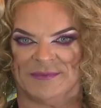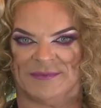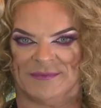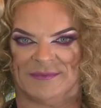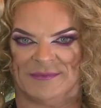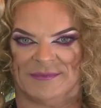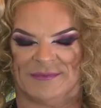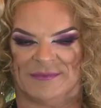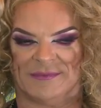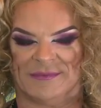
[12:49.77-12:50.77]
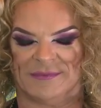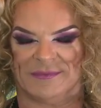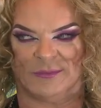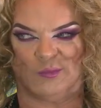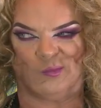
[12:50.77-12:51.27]

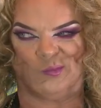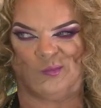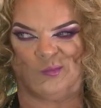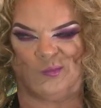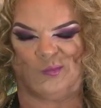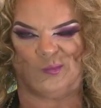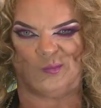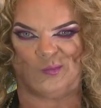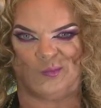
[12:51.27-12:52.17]
(silence)